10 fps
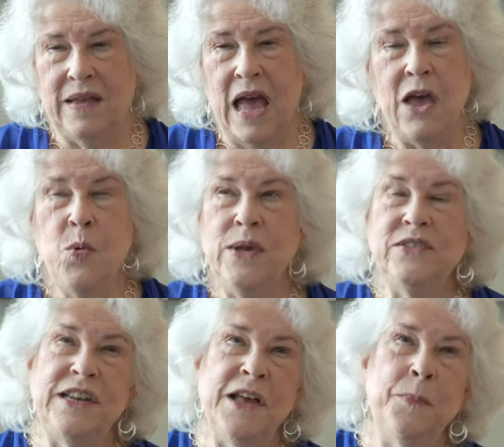I
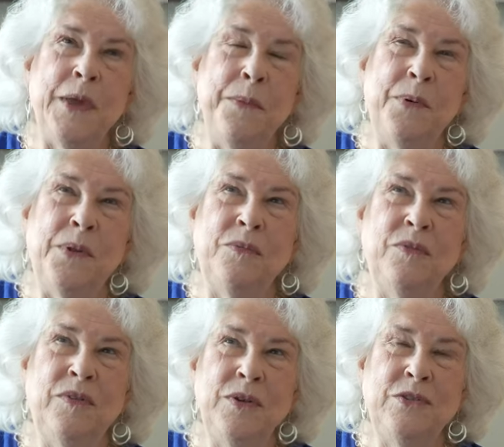always tell
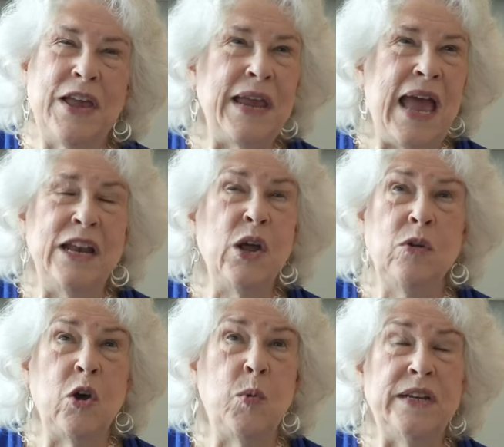people who say, I
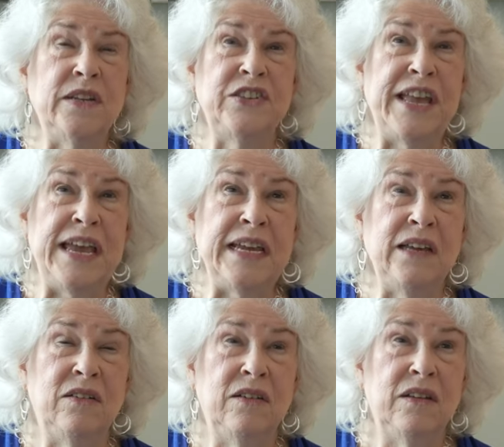don't know what to
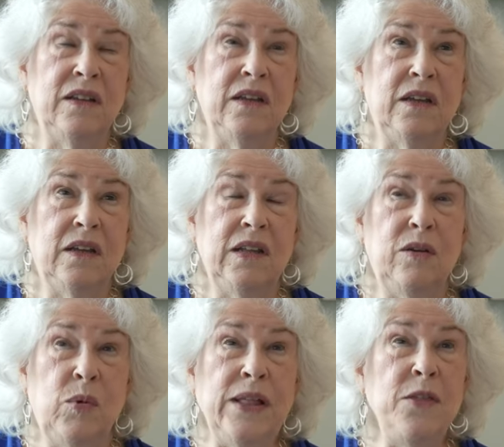say,
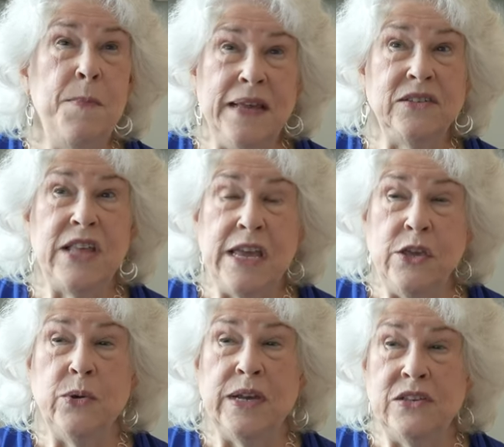well, the best thing
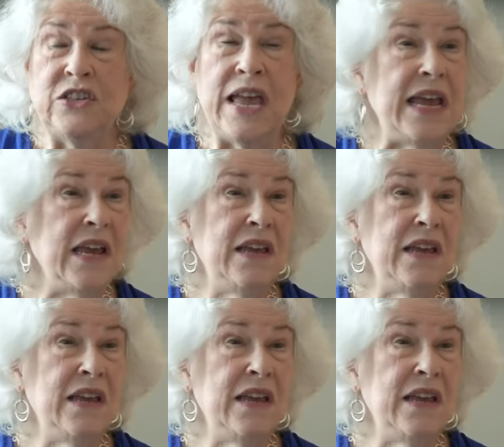you can say